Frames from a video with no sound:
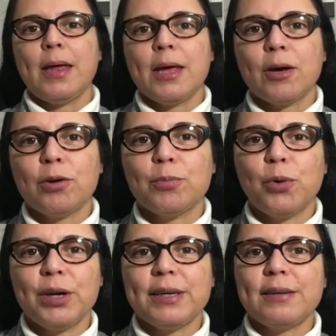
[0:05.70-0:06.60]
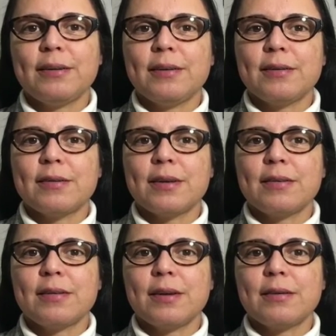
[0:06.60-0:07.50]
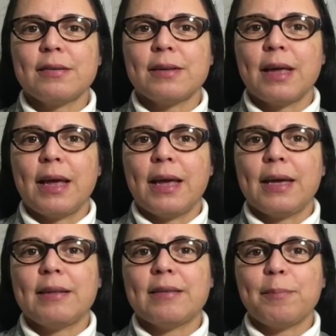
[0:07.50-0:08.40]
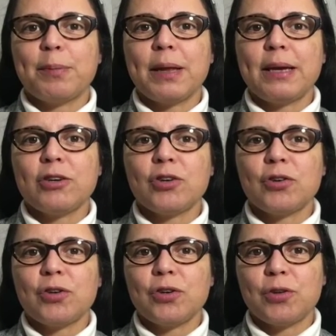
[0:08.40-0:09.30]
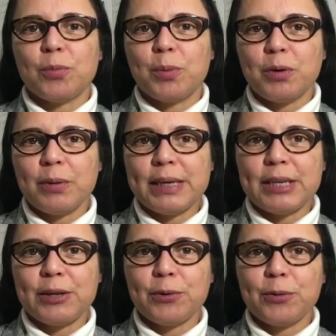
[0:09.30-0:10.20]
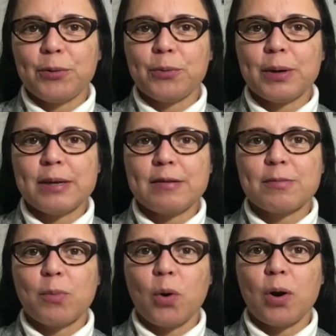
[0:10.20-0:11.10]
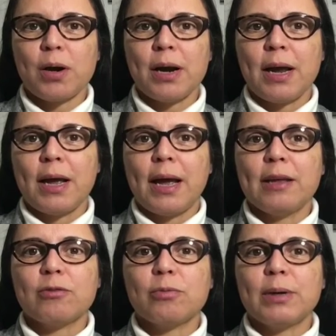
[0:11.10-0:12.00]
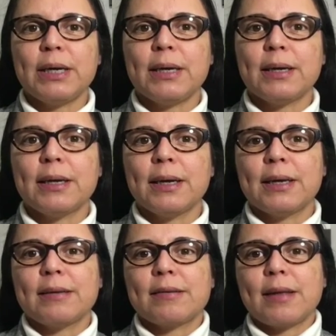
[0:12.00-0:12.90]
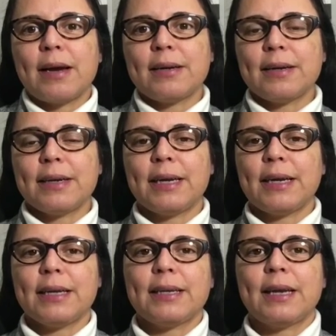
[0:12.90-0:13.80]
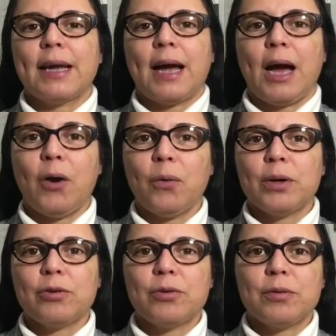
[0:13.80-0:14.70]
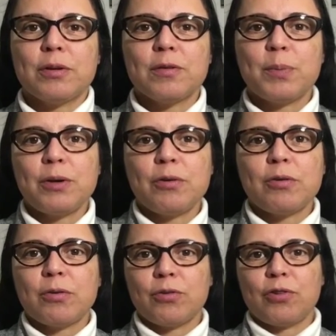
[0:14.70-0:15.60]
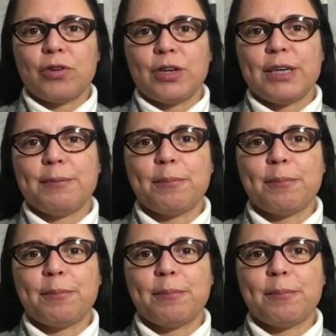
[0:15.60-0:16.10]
Good morning, dear sisters. It's a pleasure to be with you once more as we start again our spiritual journey.